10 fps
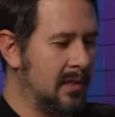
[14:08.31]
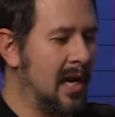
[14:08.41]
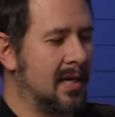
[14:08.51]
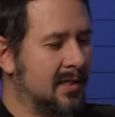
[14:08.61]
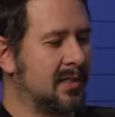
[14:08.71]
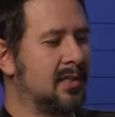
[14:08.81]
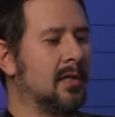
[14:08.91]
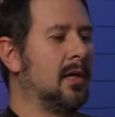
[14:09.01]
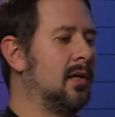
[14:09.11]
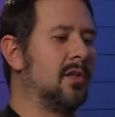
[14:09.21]
Yes,
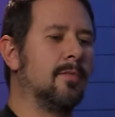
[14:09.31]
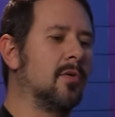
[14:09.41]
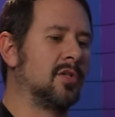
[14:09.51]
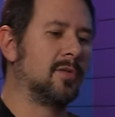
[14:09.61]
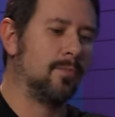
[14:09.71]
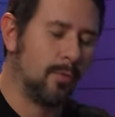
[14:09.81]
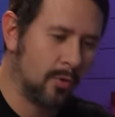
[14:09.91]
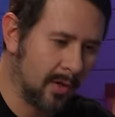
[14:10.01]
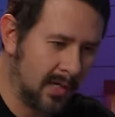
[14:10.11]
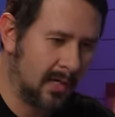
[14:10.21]
the most
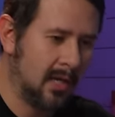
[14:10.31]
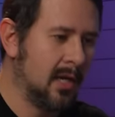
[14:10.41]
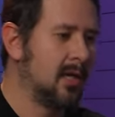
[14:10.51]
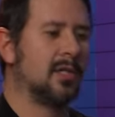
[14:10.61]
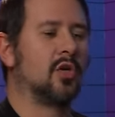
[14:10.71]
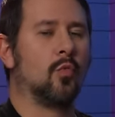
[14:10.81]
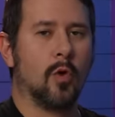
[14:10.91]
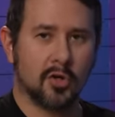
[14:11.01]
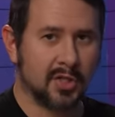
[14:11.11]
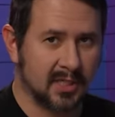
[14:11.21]
boring, the
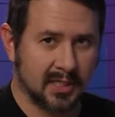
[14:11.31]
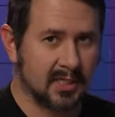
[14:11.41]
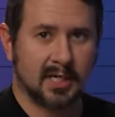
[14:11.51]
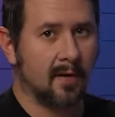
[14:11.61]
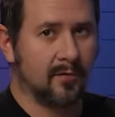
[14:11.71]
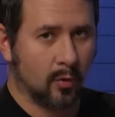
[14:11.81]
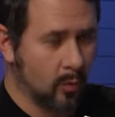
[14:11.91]
worstest of the